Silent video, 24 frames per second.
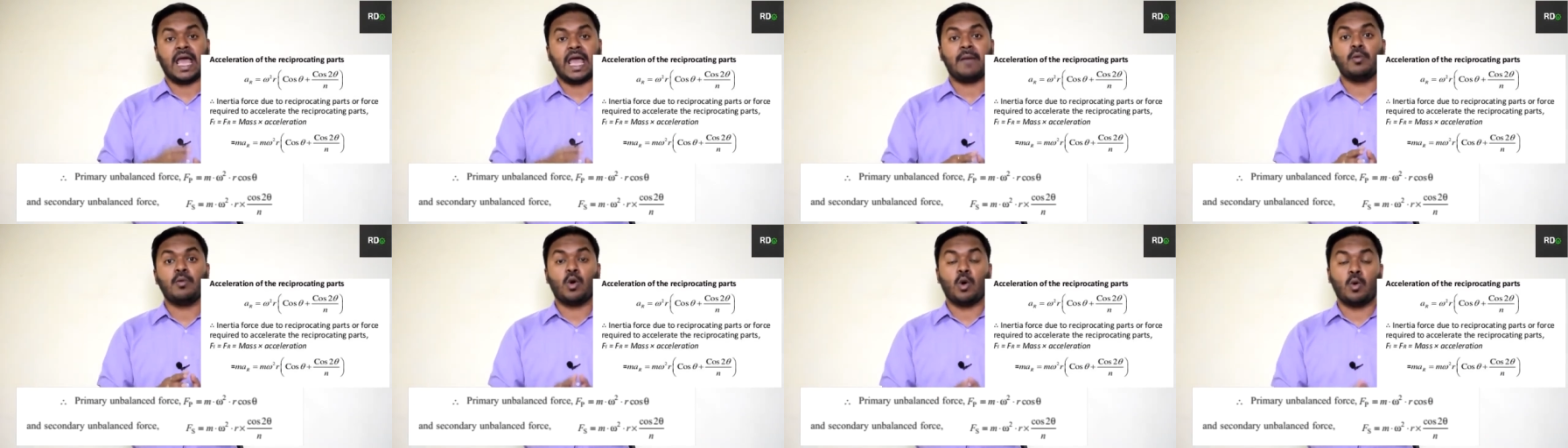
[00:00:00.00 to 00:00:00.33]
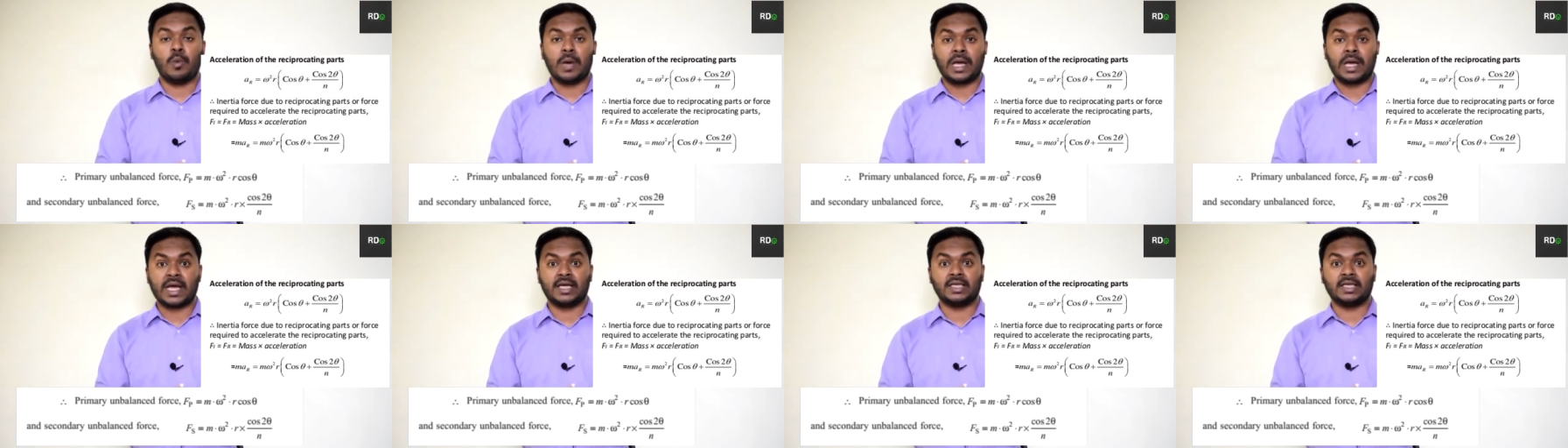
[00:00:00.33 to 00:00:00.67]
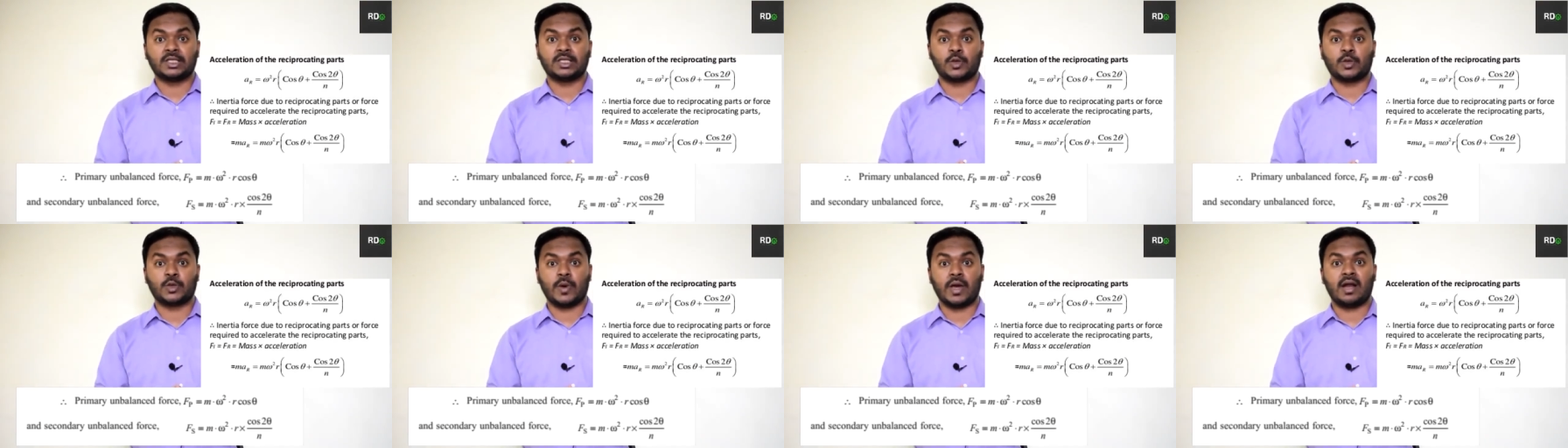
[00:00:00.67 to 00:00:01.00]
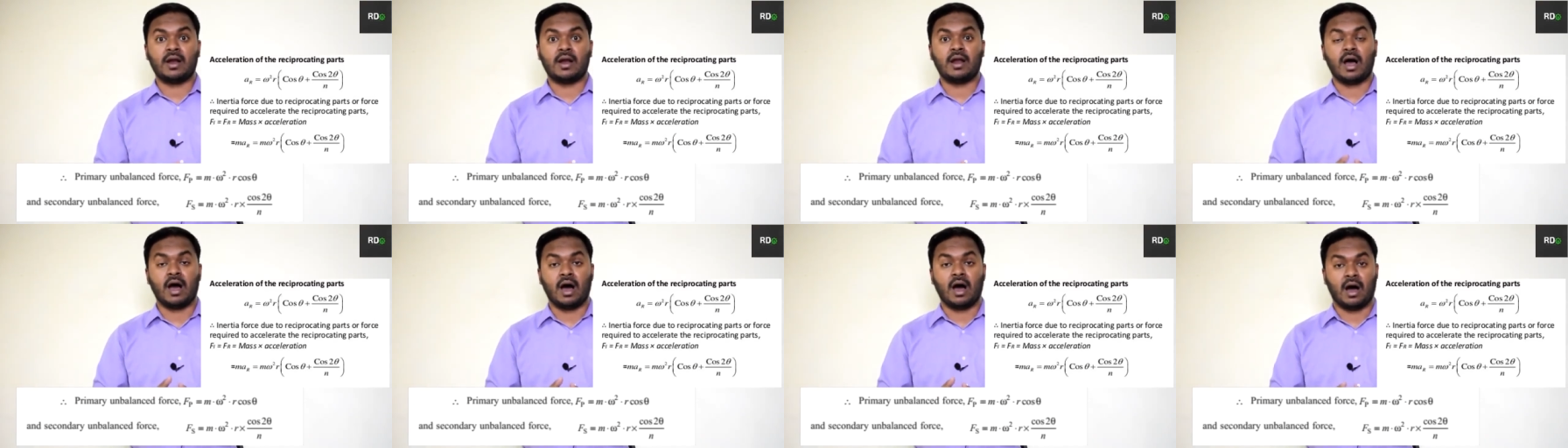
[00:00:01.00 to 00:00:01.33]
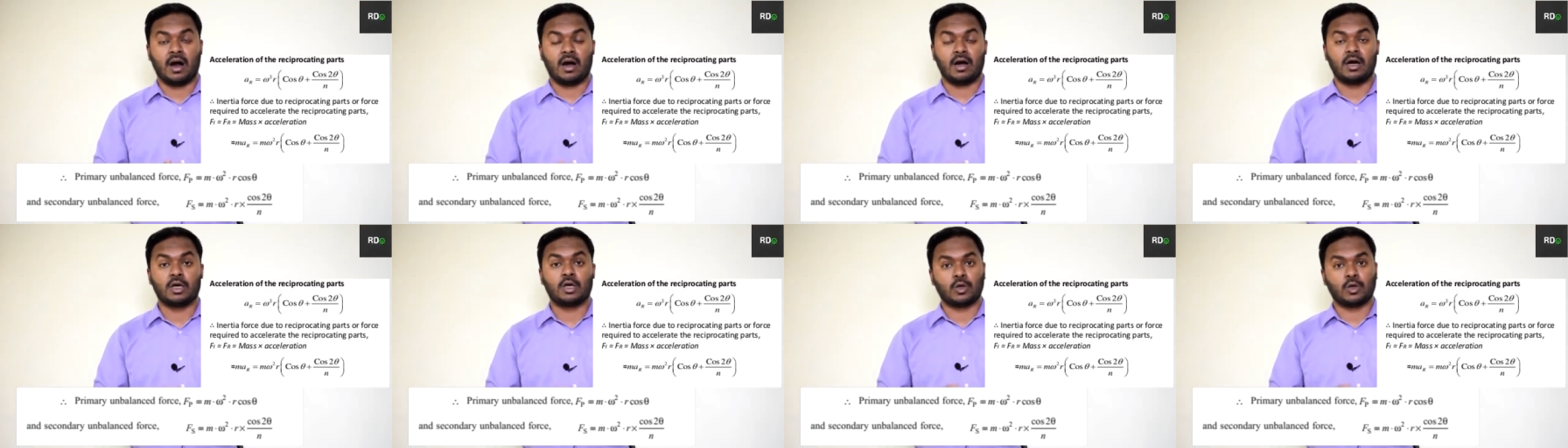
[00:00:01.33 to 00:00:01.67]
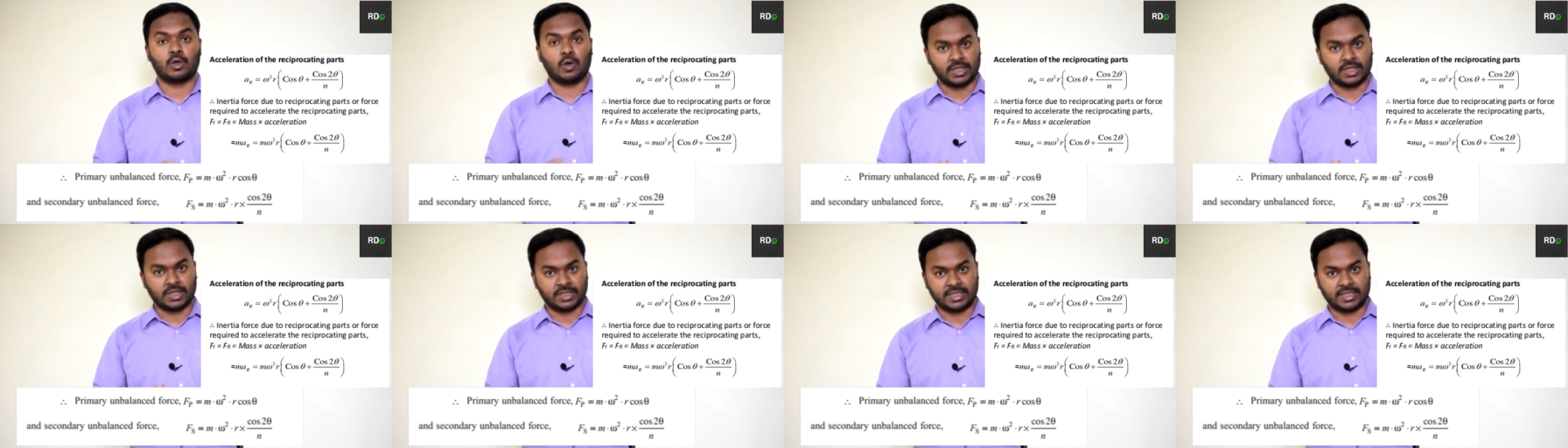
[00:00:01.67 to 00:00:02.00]
m omega square r
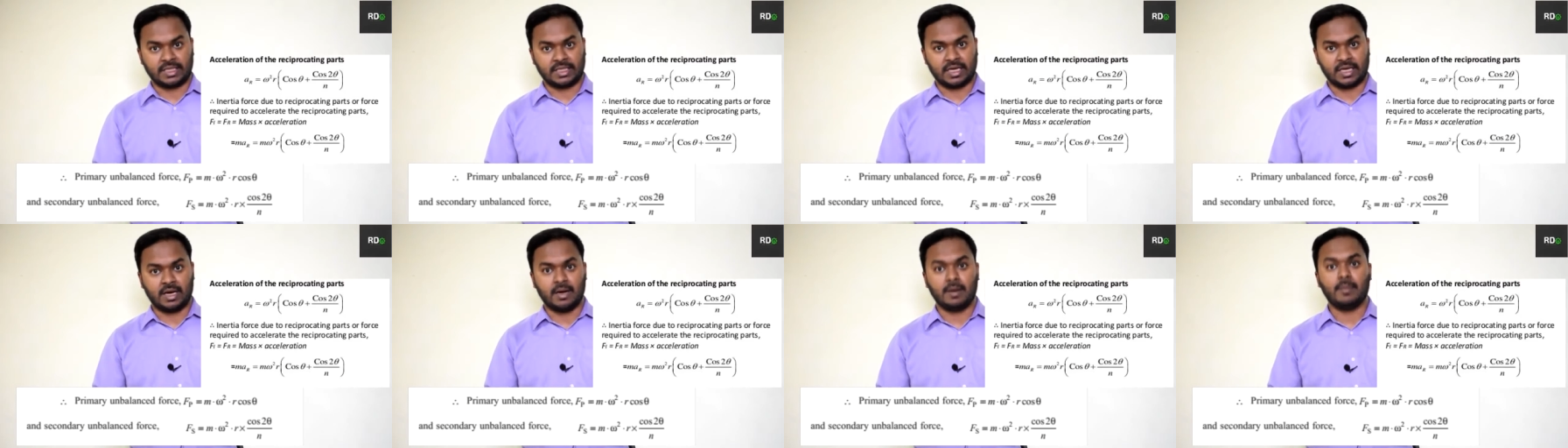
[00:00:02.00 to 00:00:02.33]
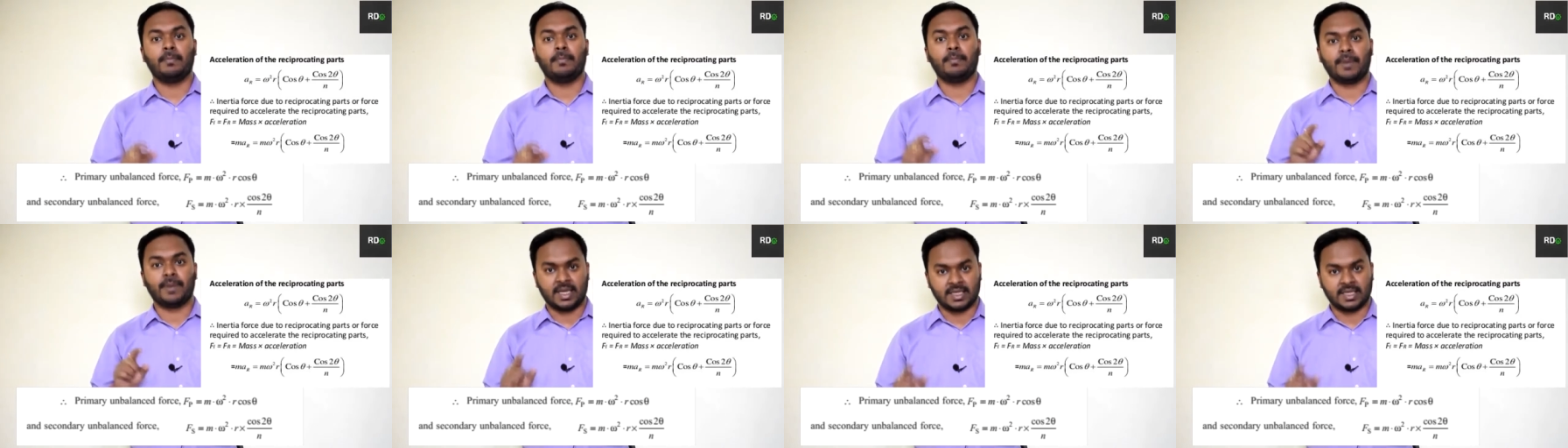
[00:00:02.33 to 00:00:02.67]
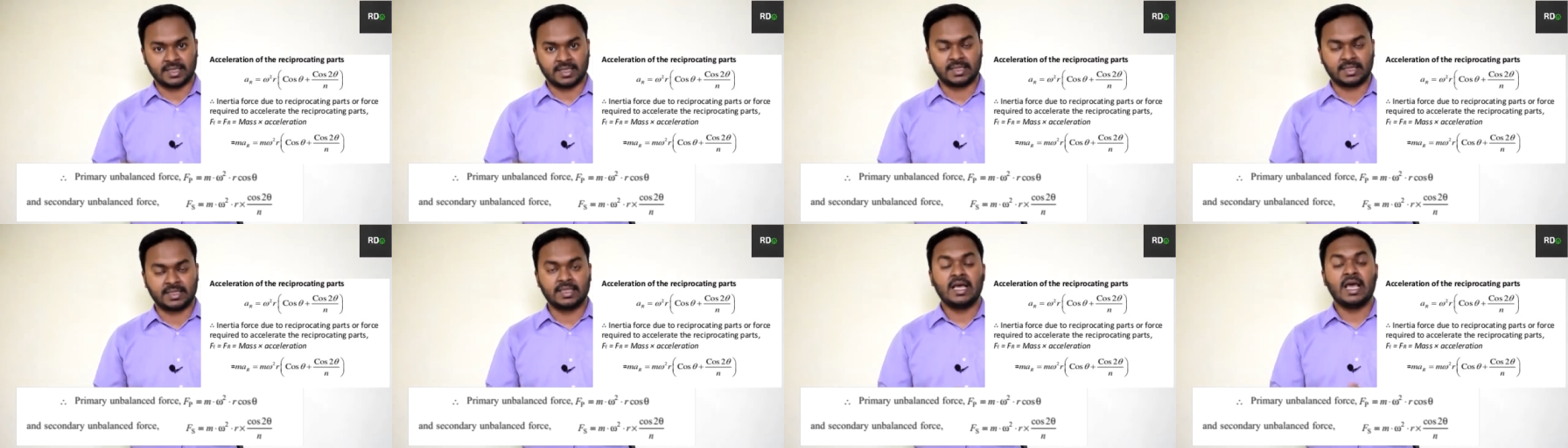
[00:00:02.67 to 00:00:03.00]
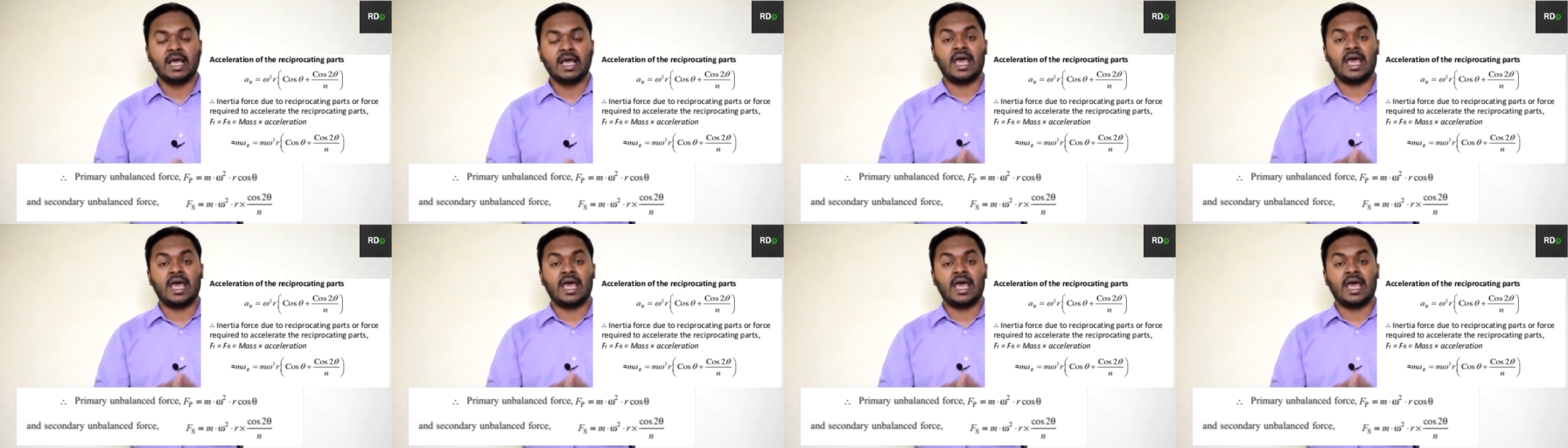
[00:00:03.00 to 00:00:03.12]
cos theta plus